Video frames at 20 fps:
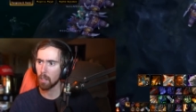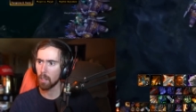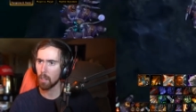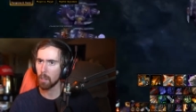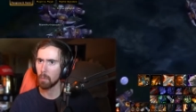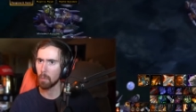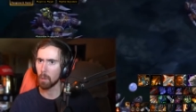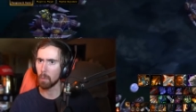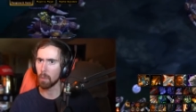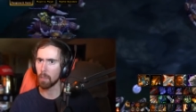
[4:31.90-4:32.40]

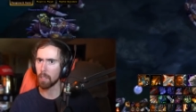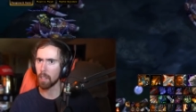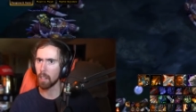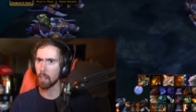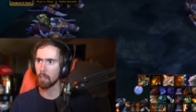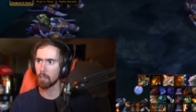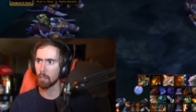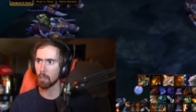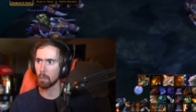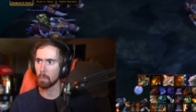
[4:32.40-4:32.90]
Wait, what the hell
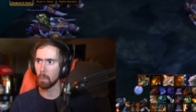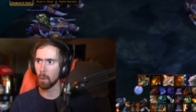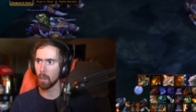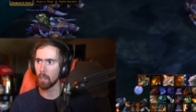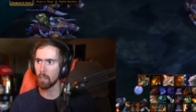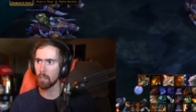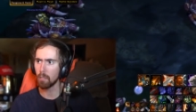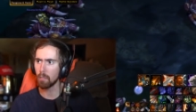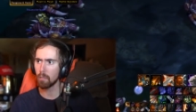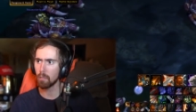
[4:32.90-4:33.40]
is this?
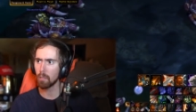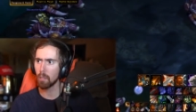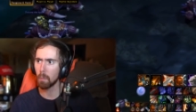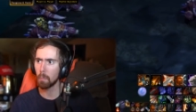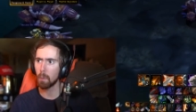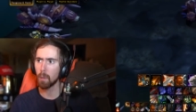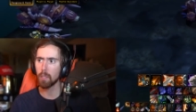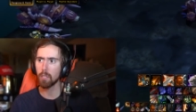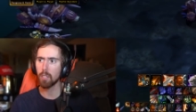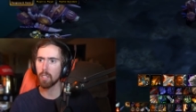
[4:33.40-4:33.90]
Puddins?
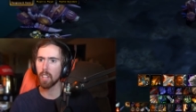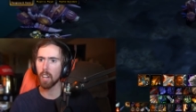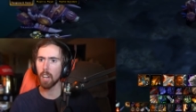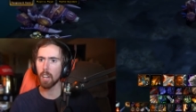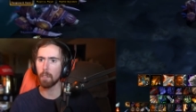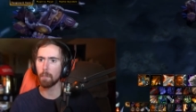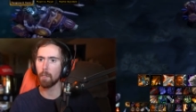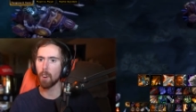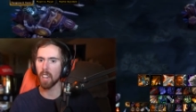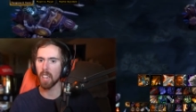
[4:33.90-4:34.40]
Puddins, get on
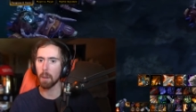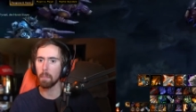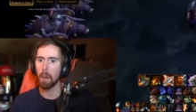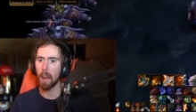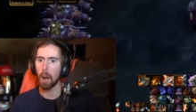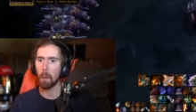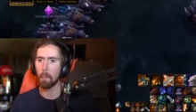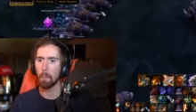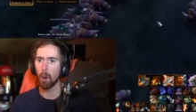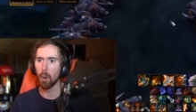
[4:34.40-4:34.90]
the fucking
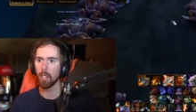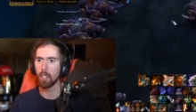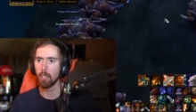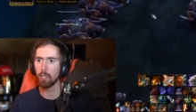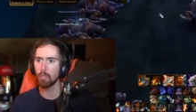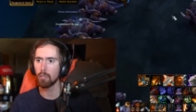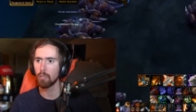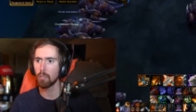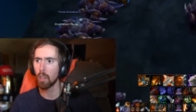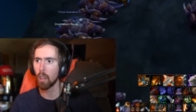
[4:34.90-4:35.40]
mount,
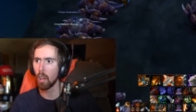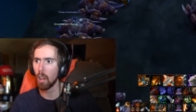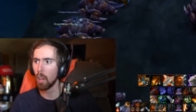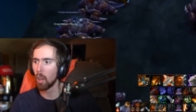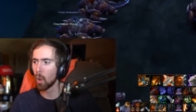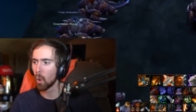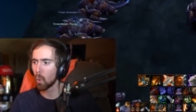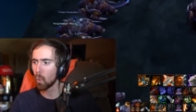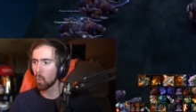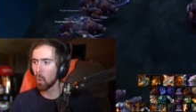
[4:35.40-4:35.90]
Puddins!
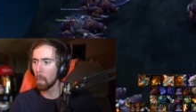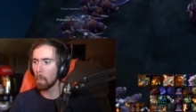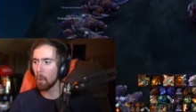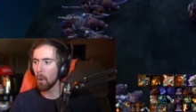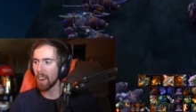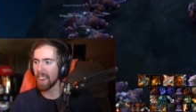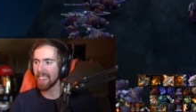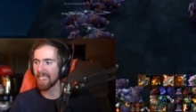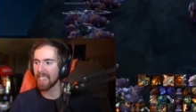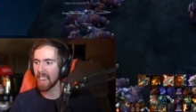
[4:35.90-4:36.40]
Quit
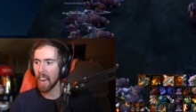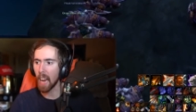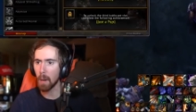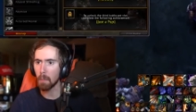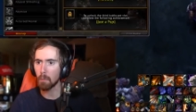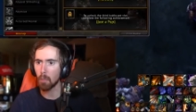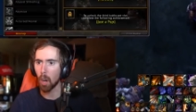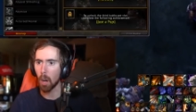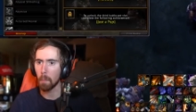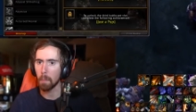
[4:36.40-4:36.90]
playing
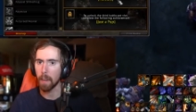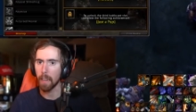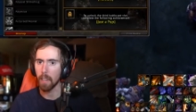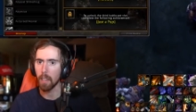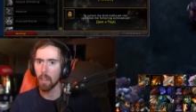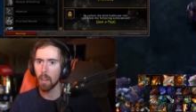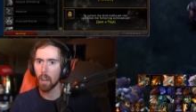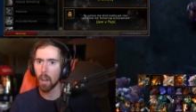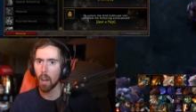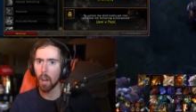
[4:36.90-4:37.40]
games on me.
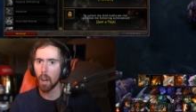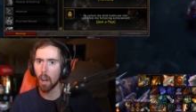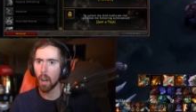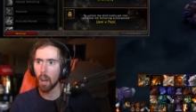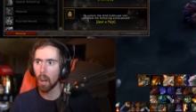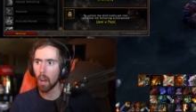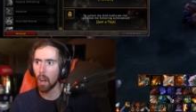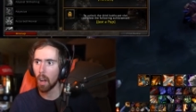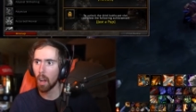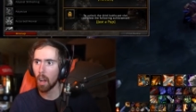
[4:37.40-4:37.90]

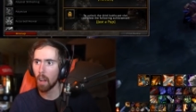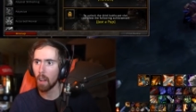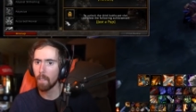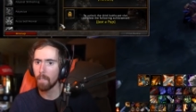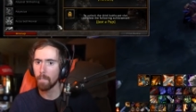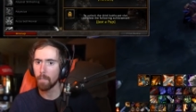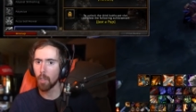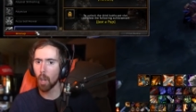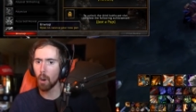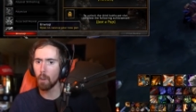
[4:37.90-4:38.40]

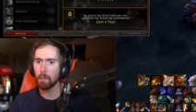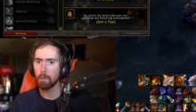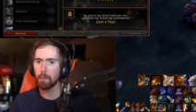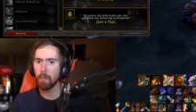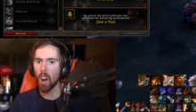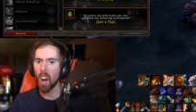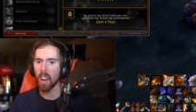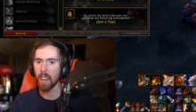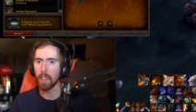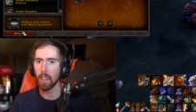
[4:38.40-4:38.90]
No
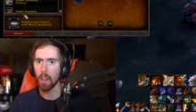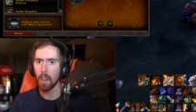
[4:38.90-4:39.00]
fun.